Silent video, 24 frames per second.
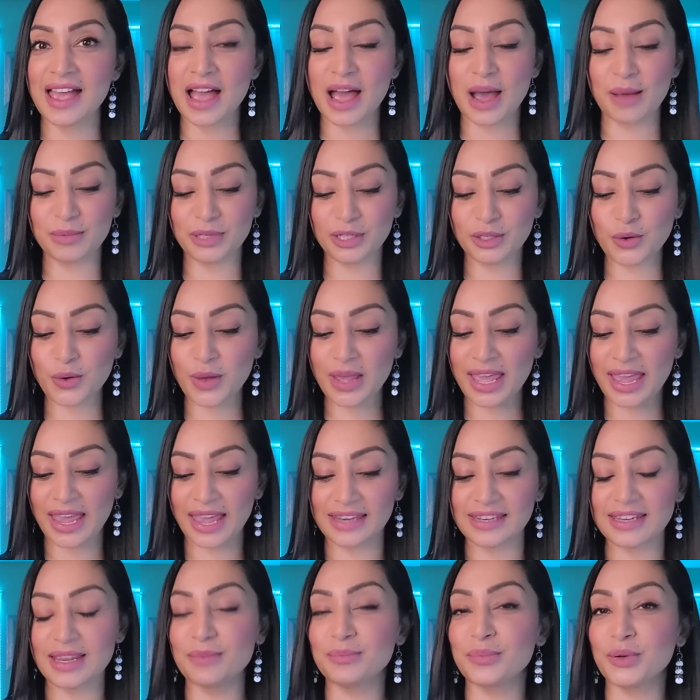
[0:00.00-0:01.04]
I'm going to go
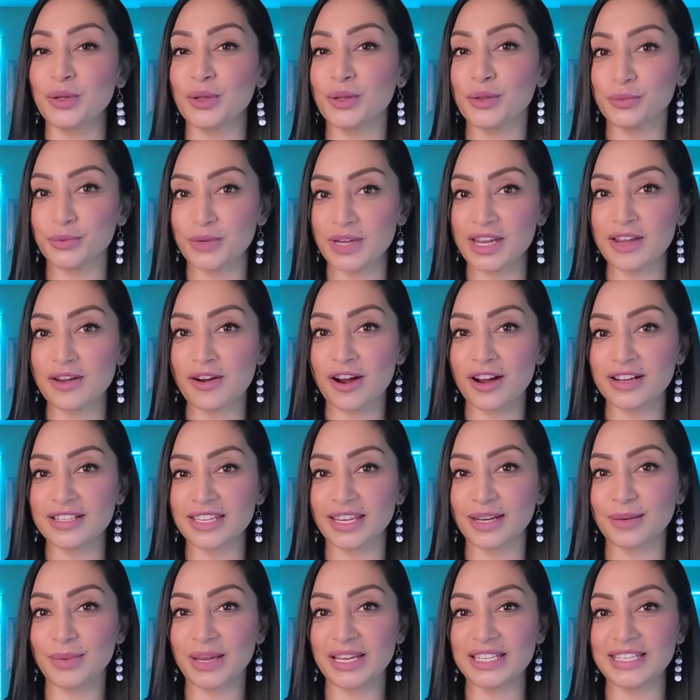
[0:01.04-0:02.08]
ahead and pull three cards
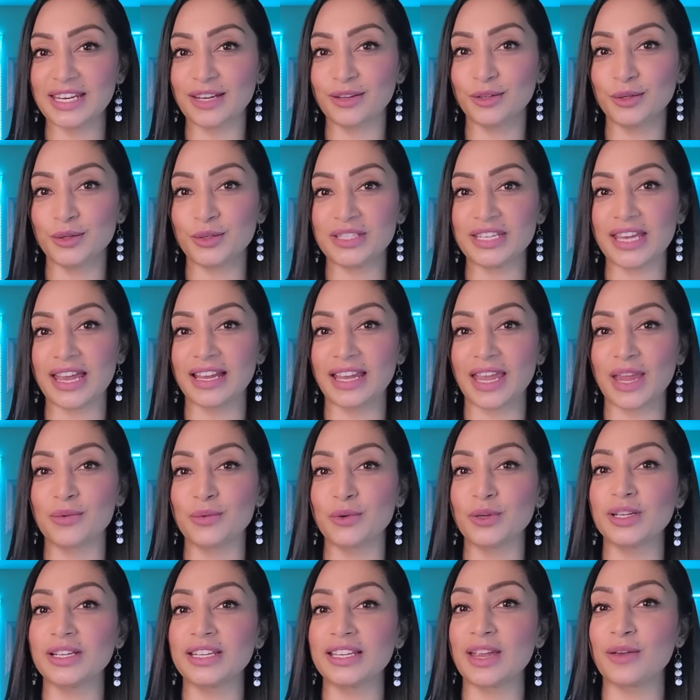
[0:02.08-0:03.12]
out of my tarot deck and
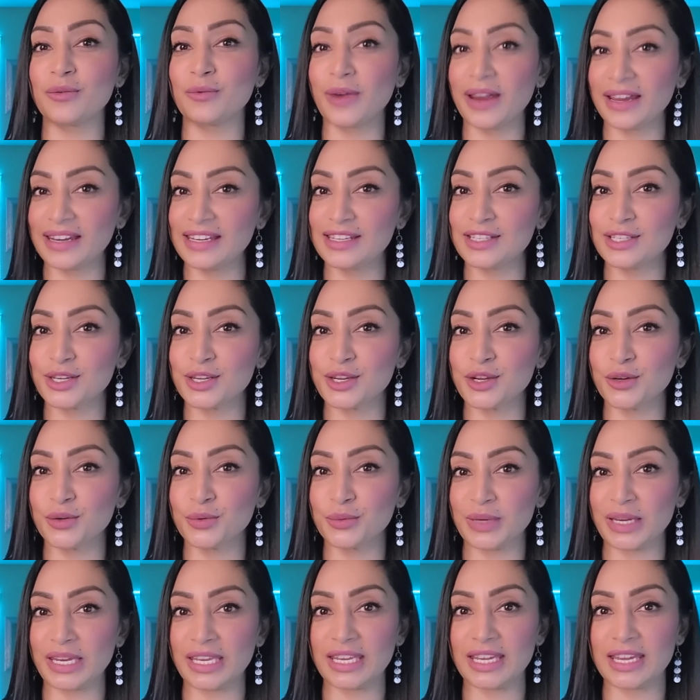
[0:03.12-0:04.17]
we're going to get right into your
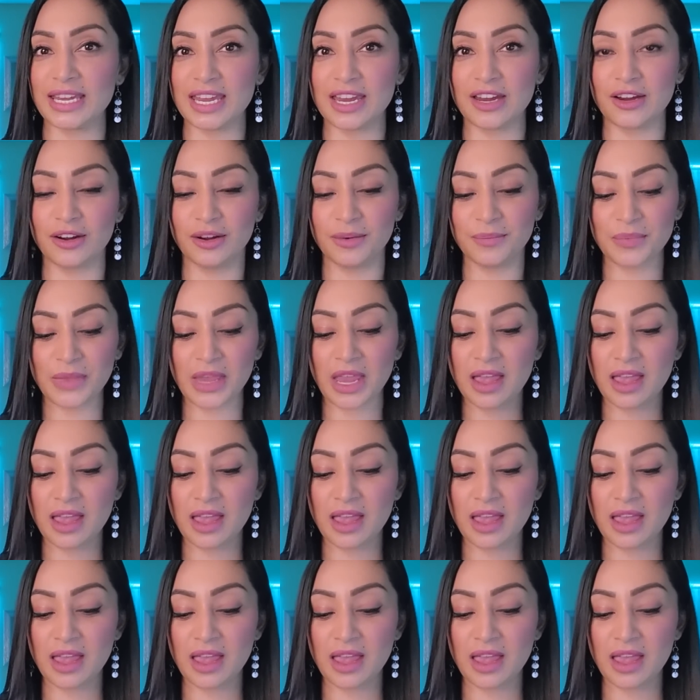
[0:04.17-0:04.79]
reading here.